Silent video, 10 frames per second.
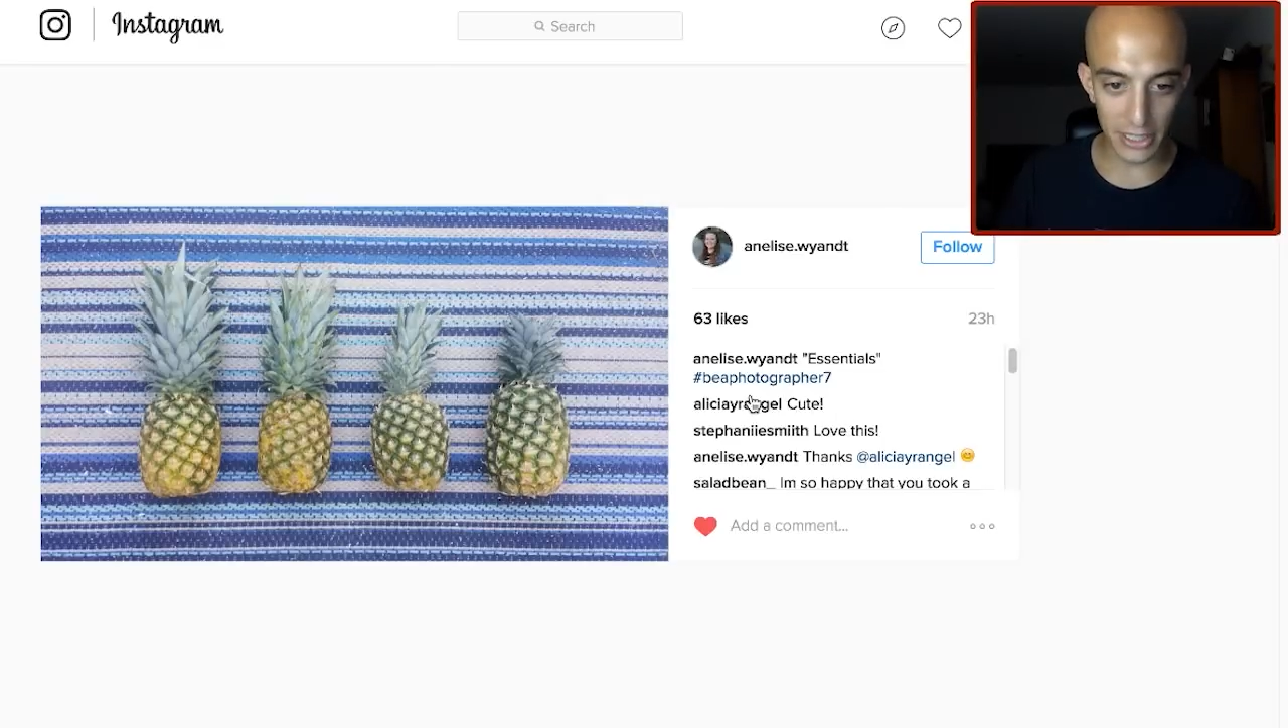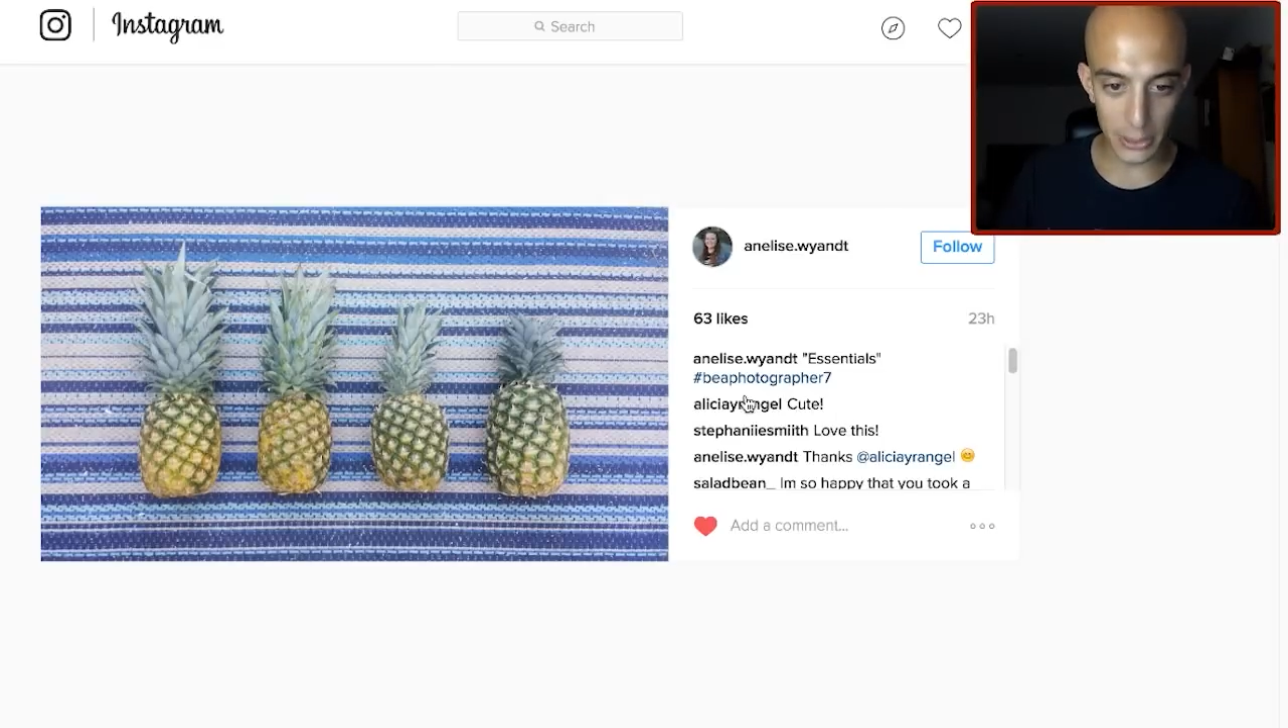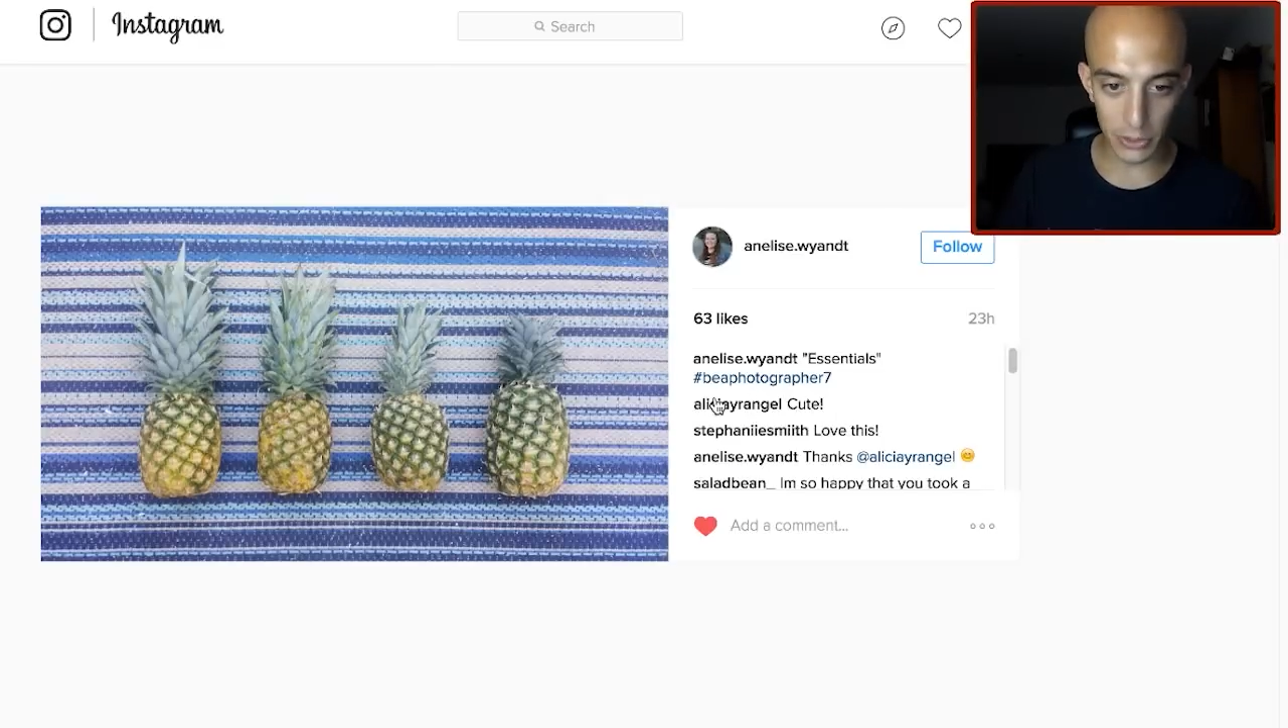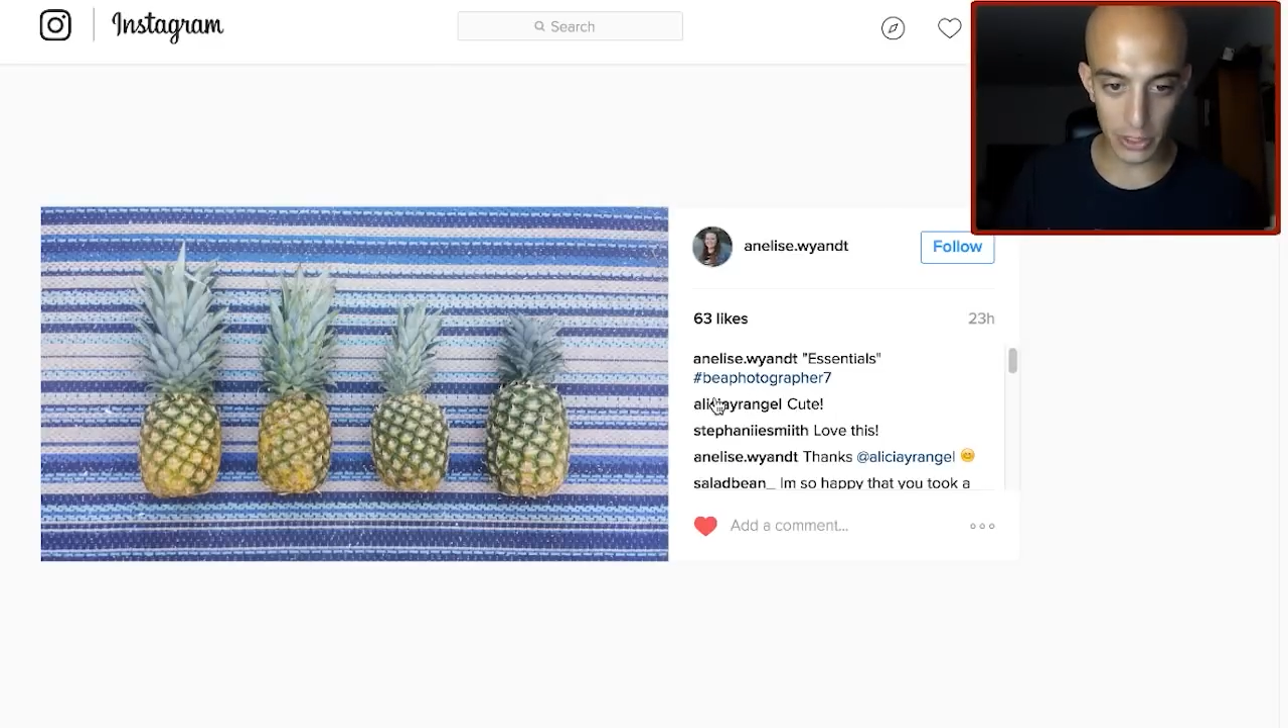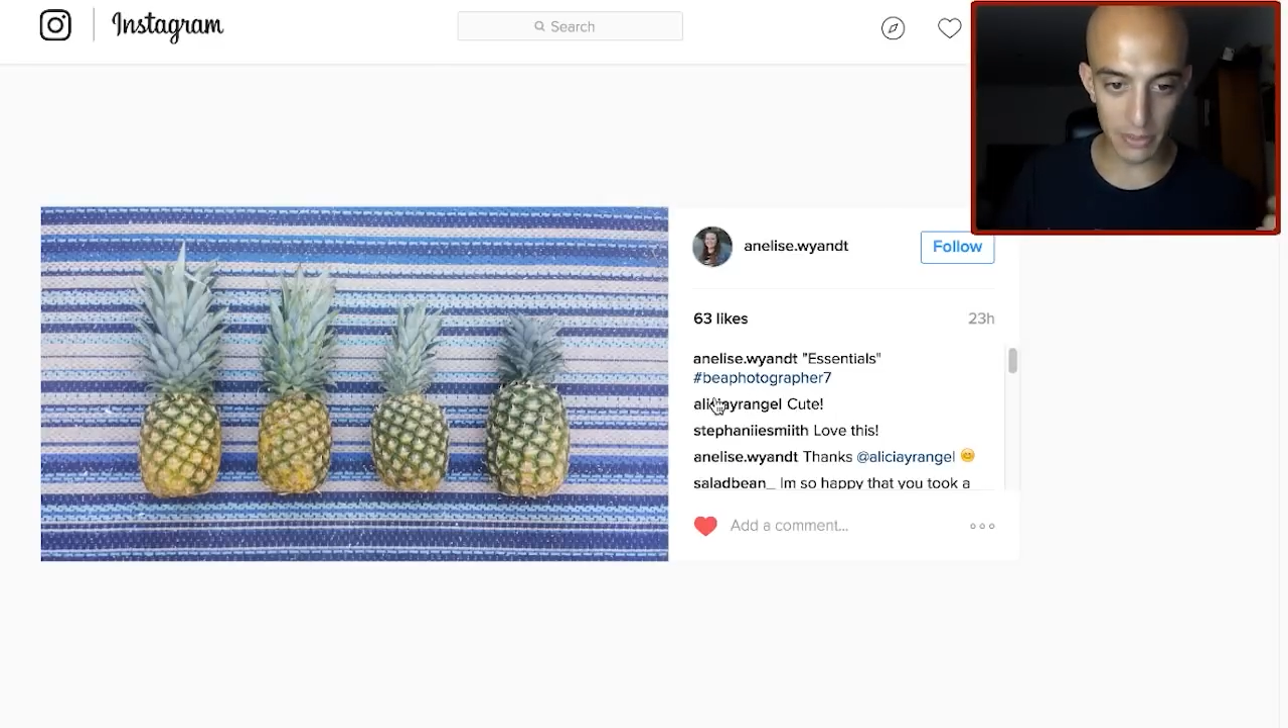or
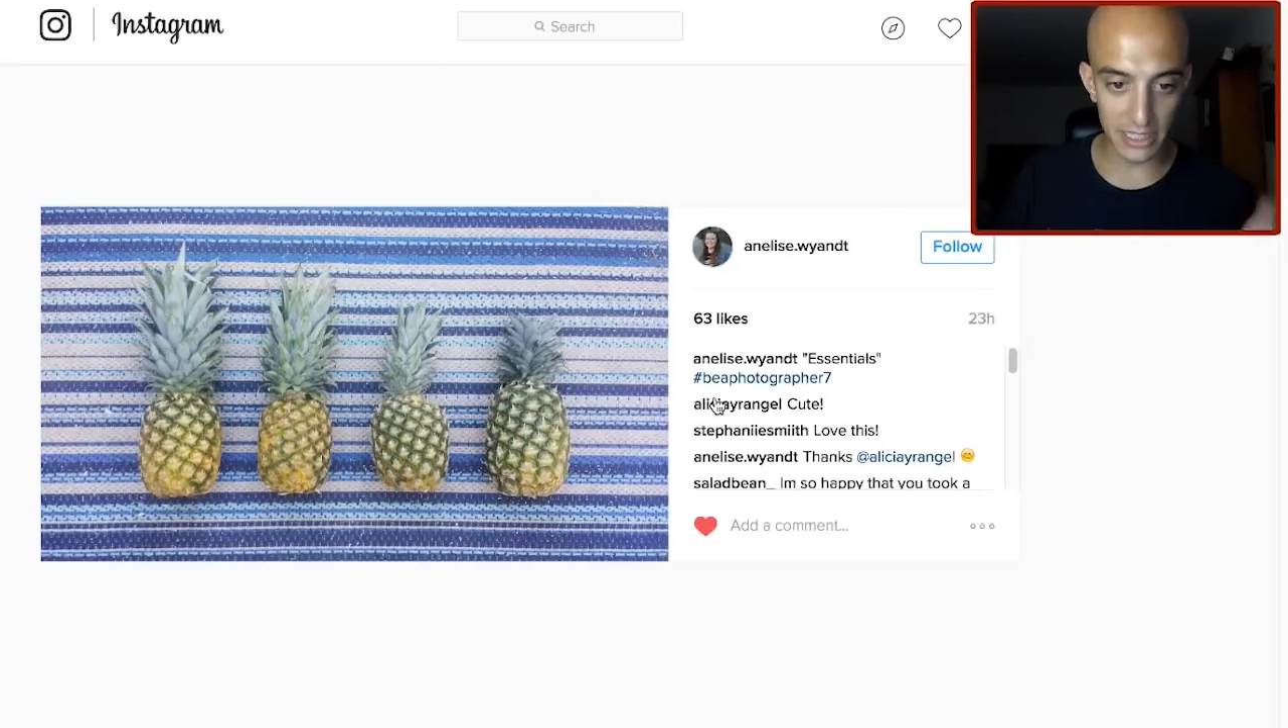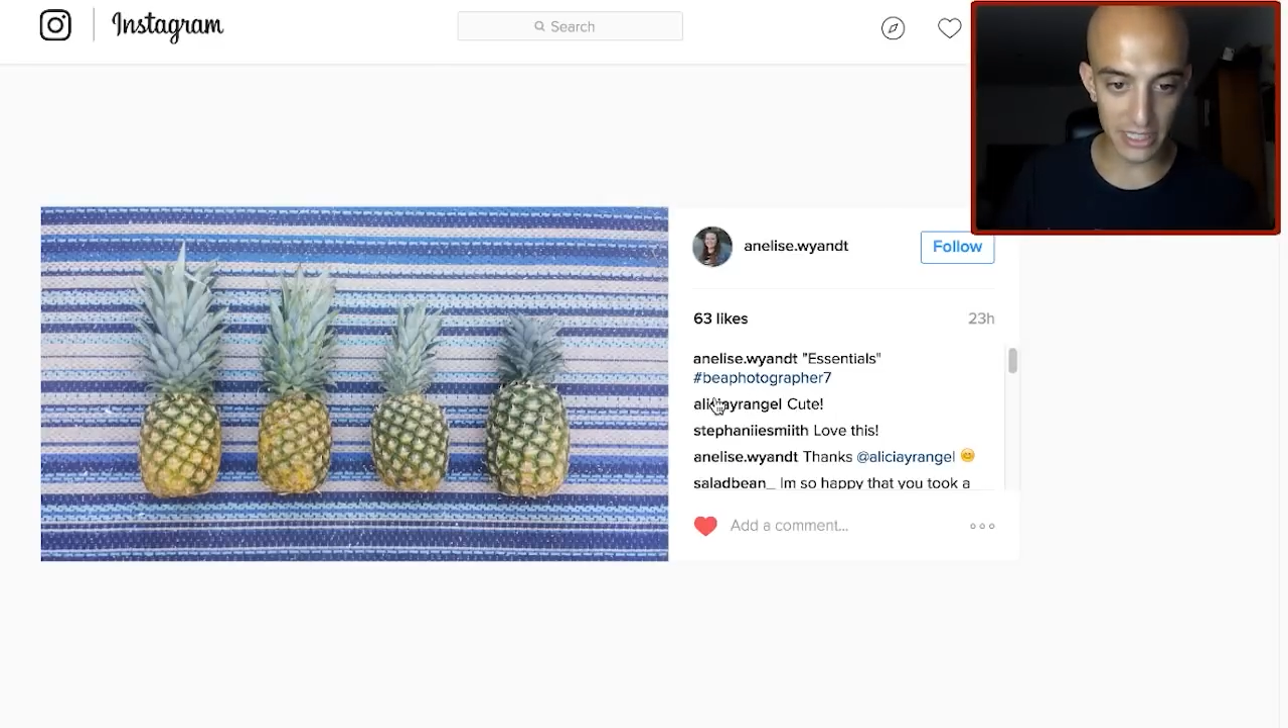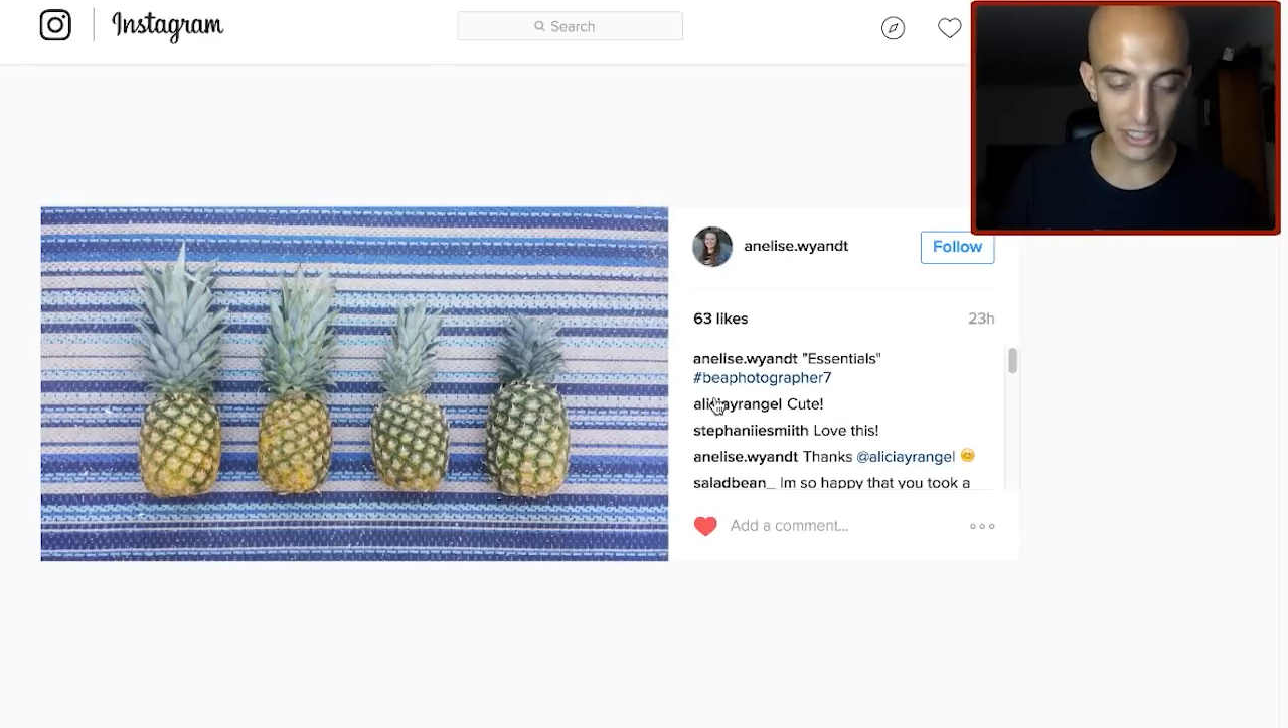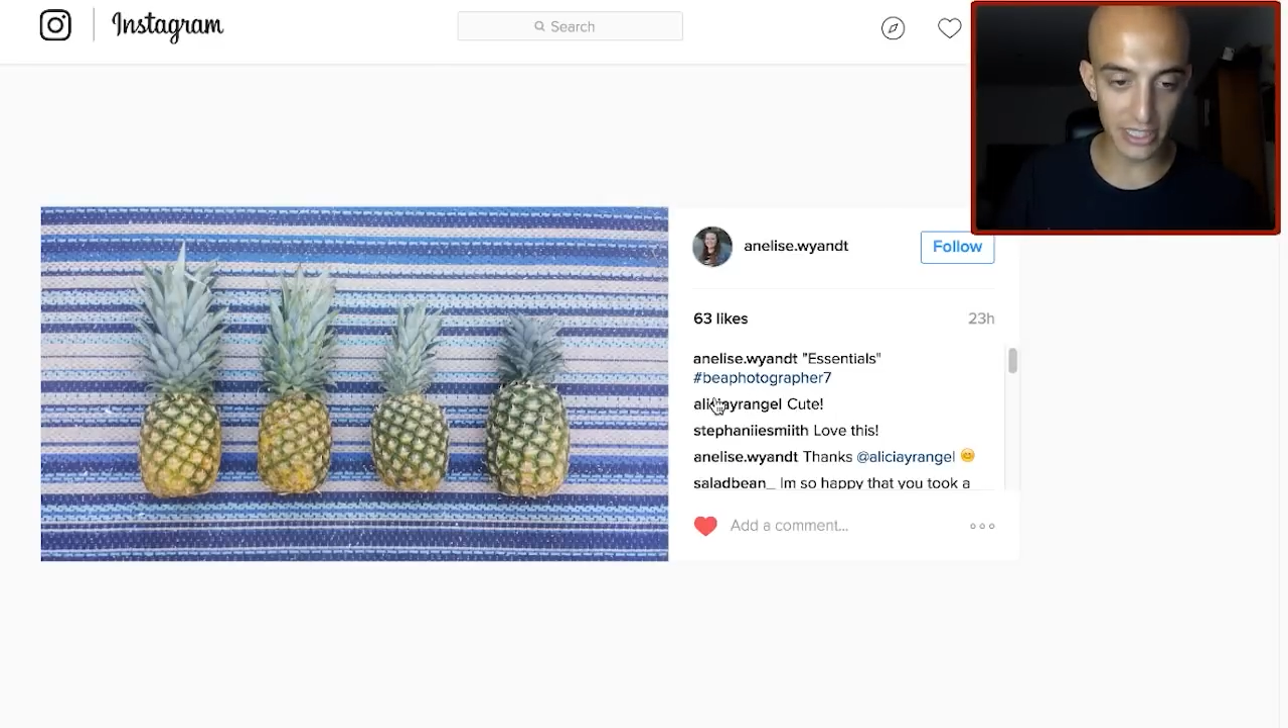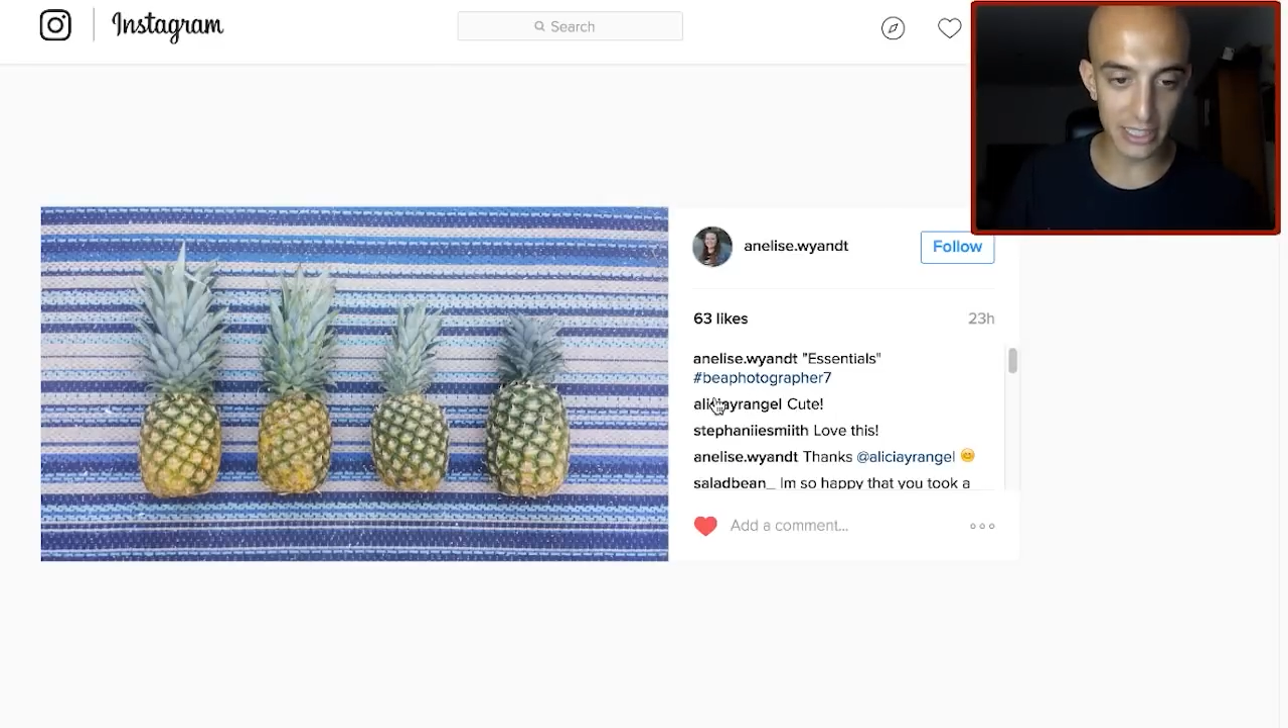supposed to be
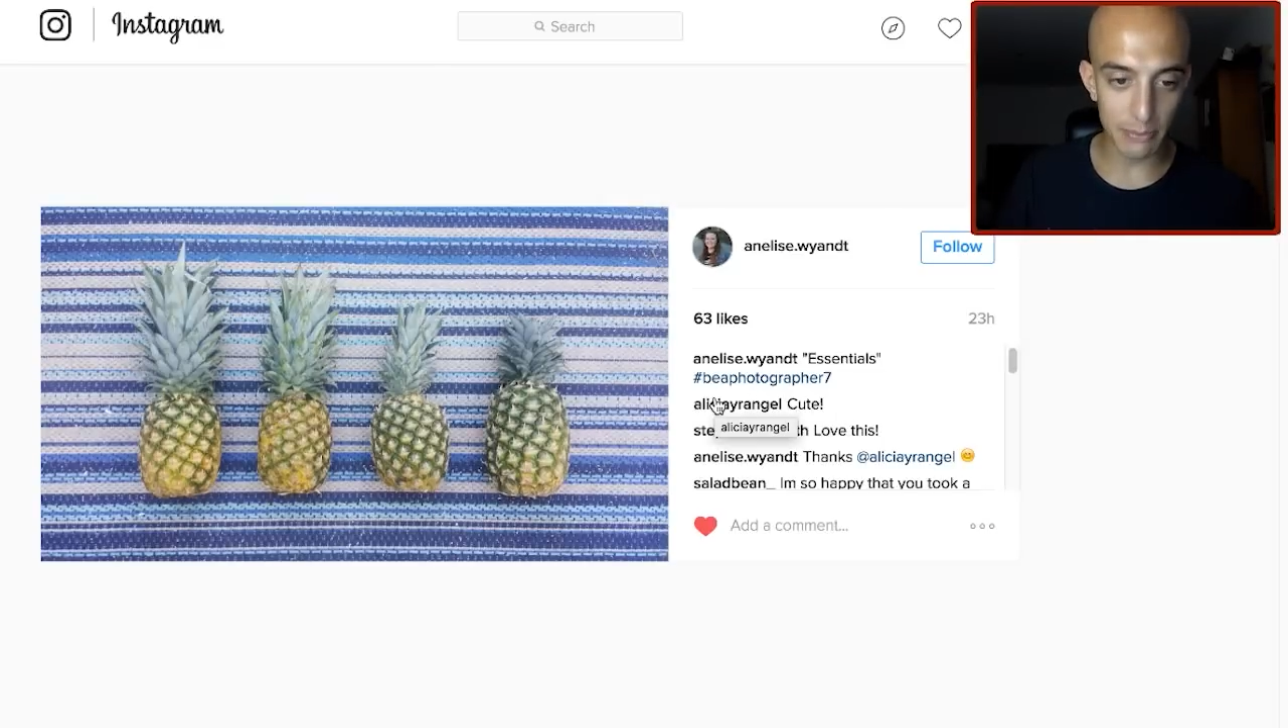serious,